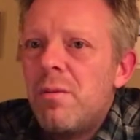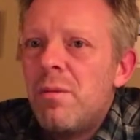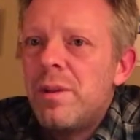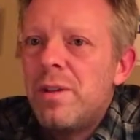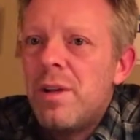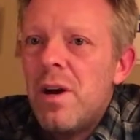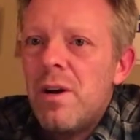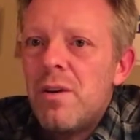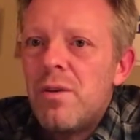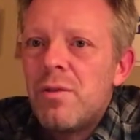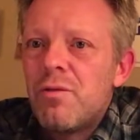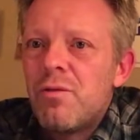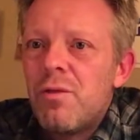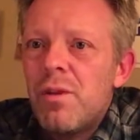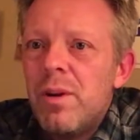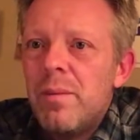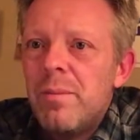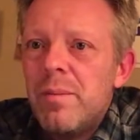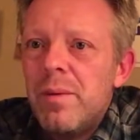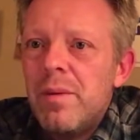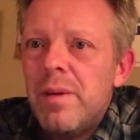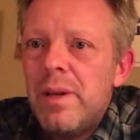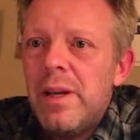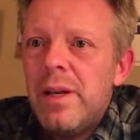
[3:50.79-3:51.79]
with Donald
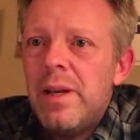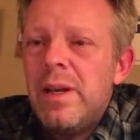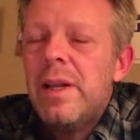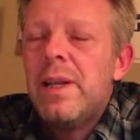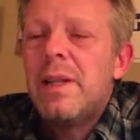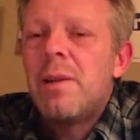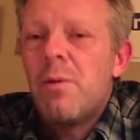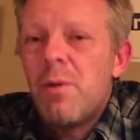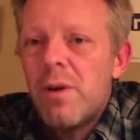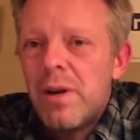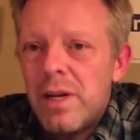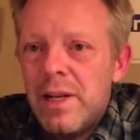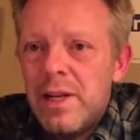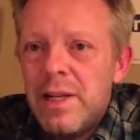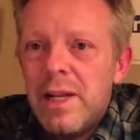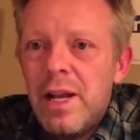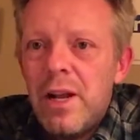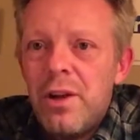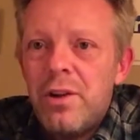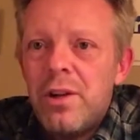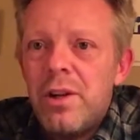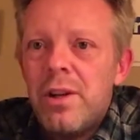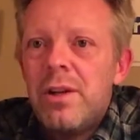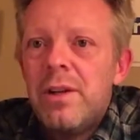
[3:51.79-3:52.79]
Trump and his
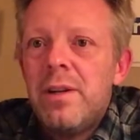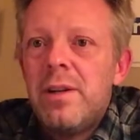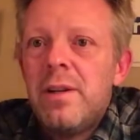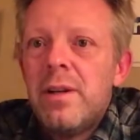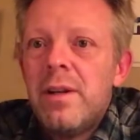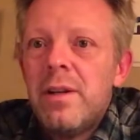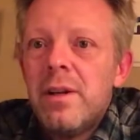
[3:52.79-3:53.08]
organization